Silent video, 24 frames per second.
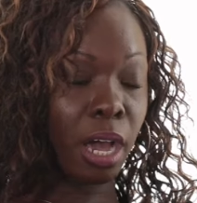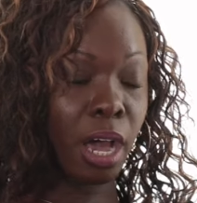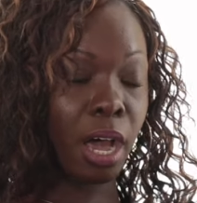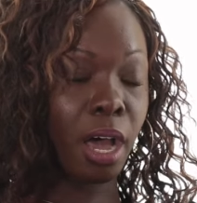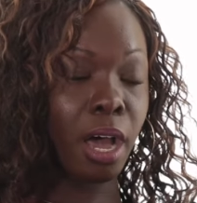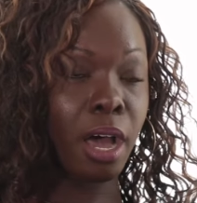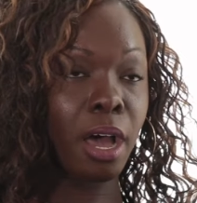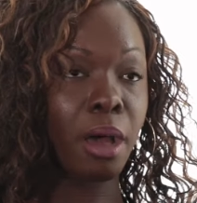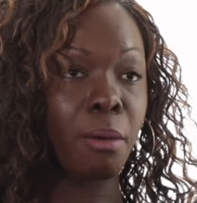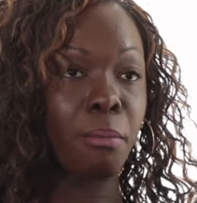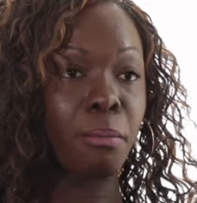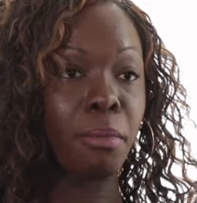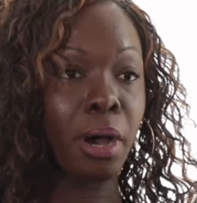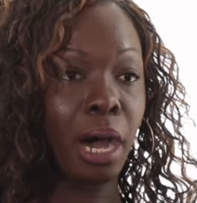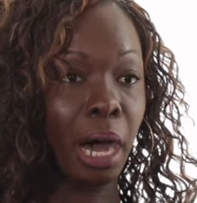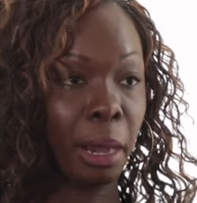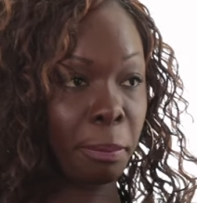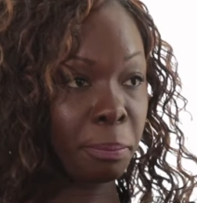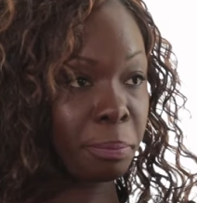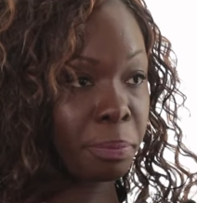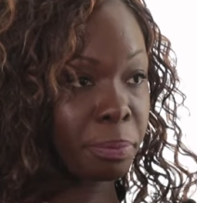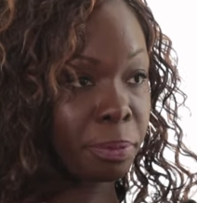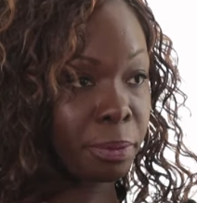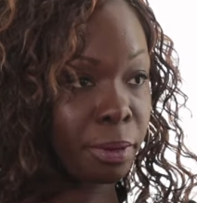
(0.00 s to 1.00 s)
um,
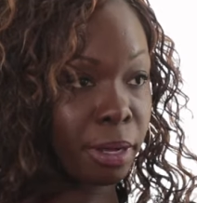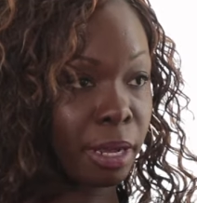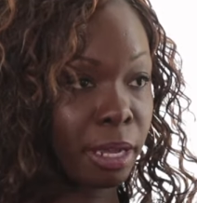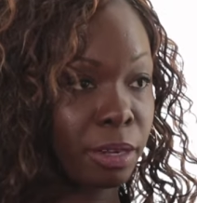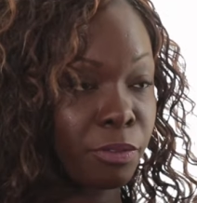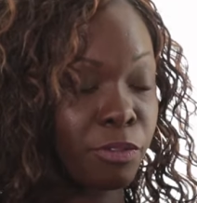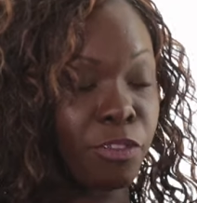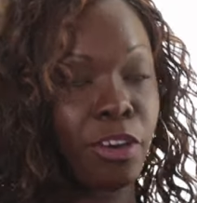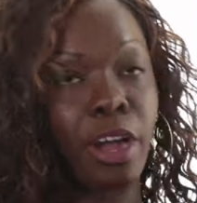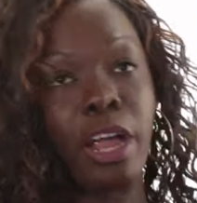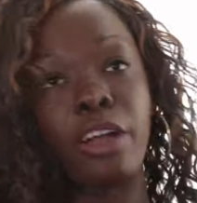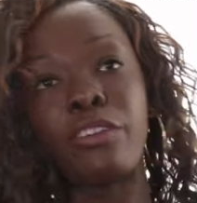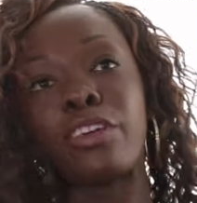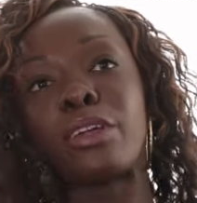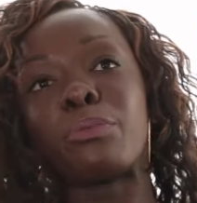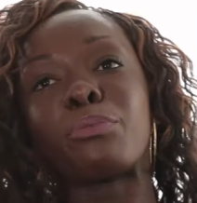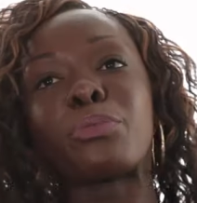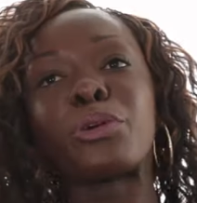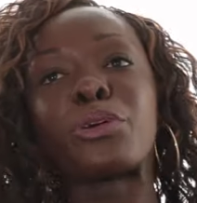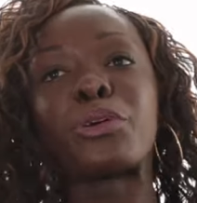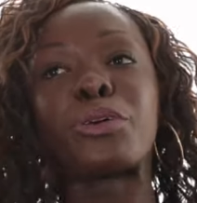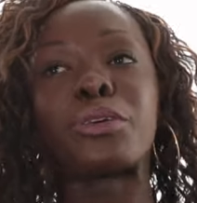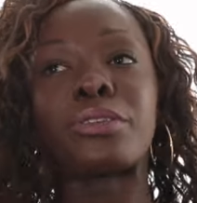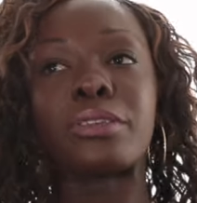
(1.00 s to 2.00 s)
up and
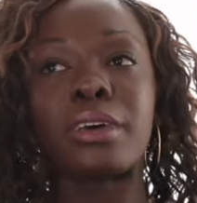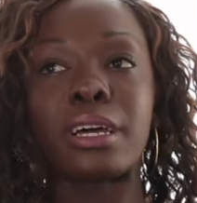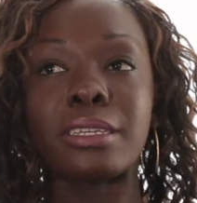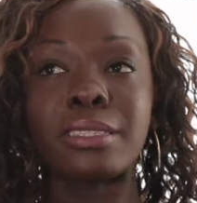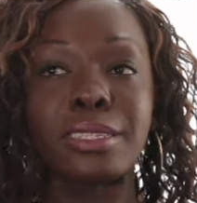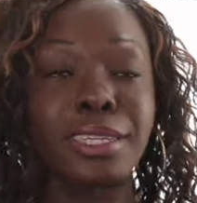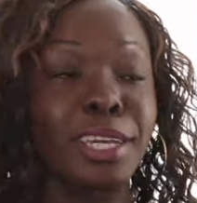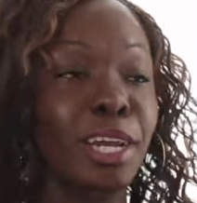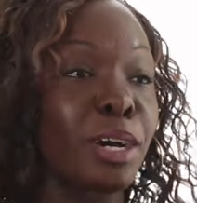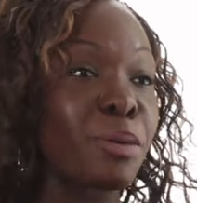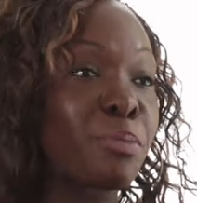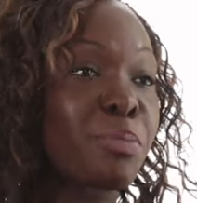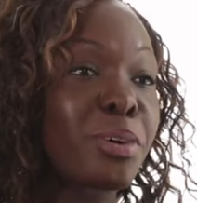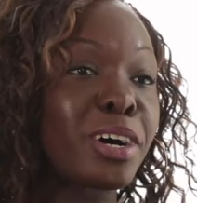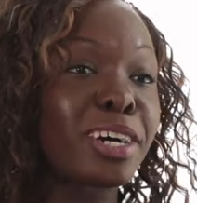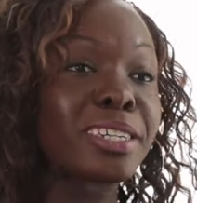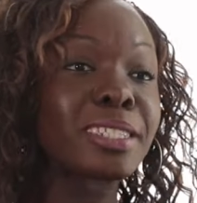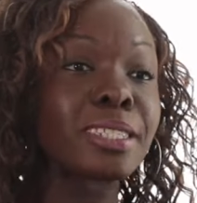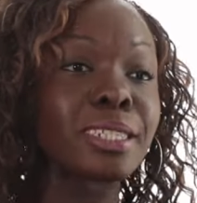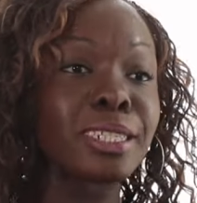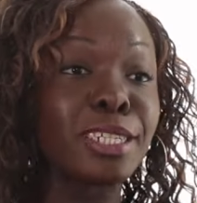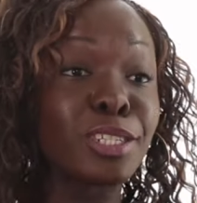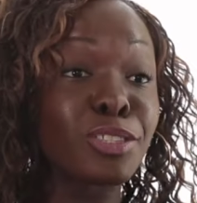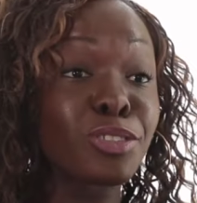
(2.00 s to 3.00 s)
firing because as a young
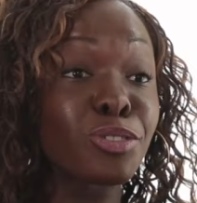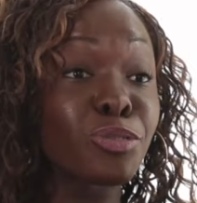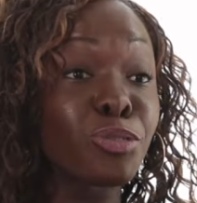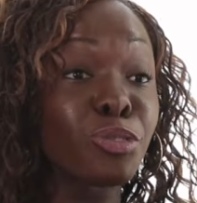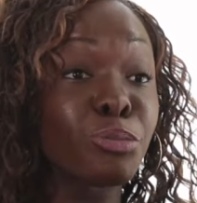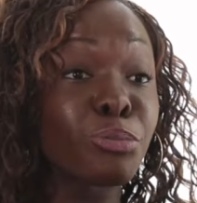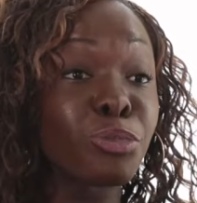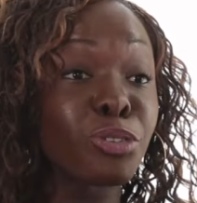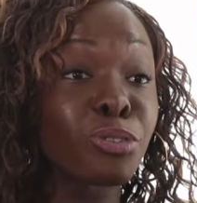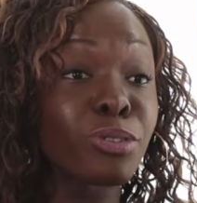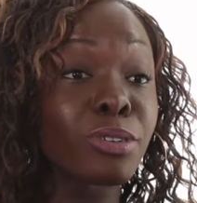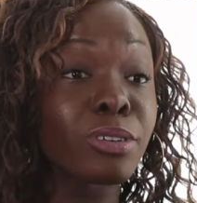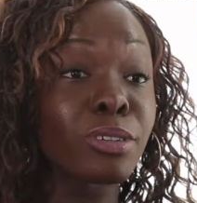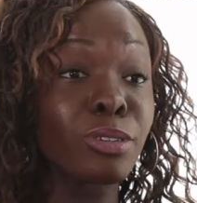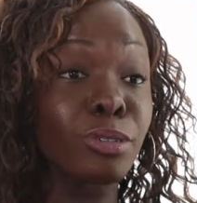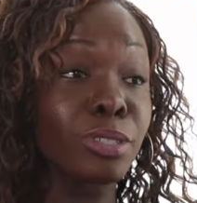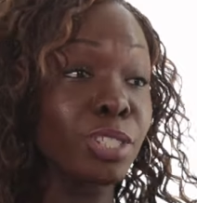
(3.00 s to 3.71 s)
person, it's normal.